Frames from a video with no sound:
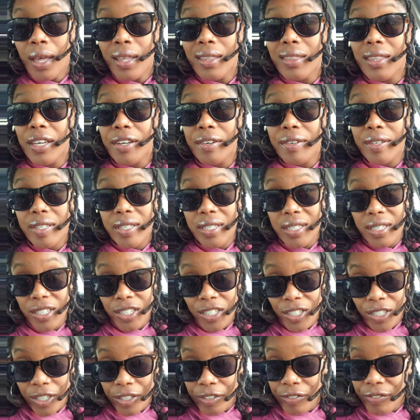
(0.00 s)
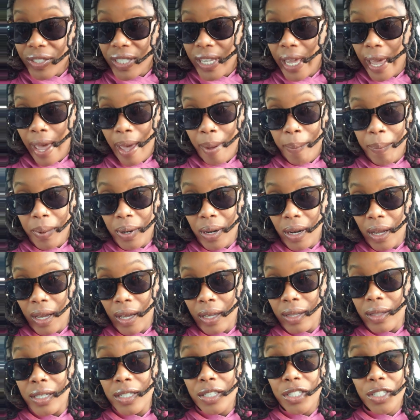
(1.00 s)
There is a shift
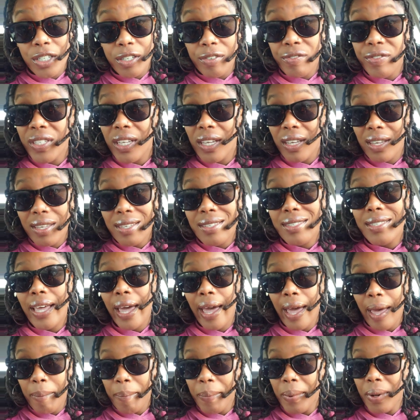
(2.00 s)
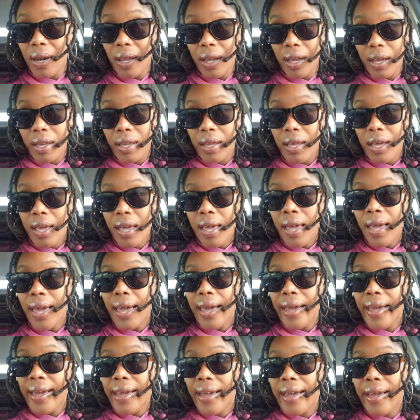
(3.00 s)
happening. The shift is happening.
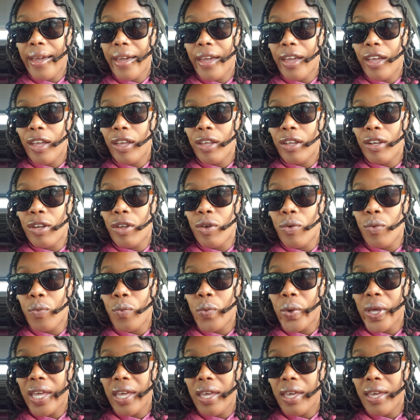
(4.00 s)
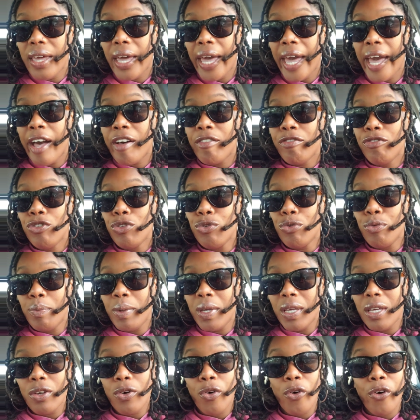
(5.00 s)
And we have to
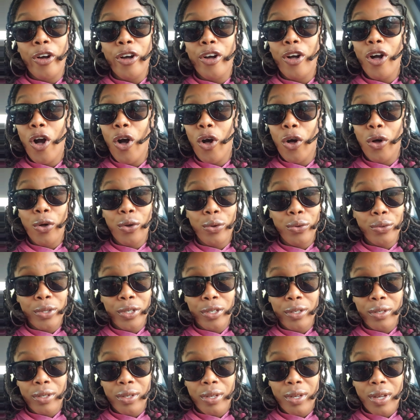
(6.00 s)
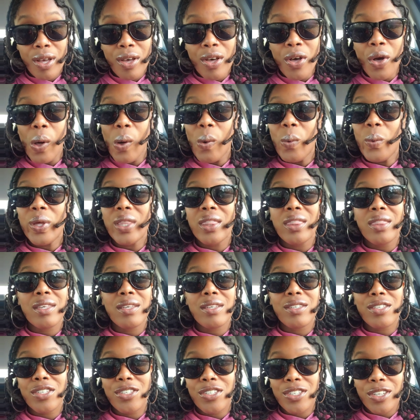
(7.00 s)
be on code with
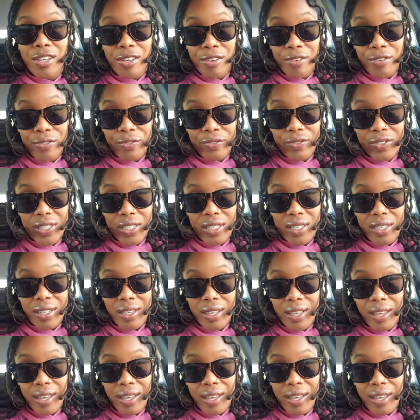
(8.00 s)
this shift.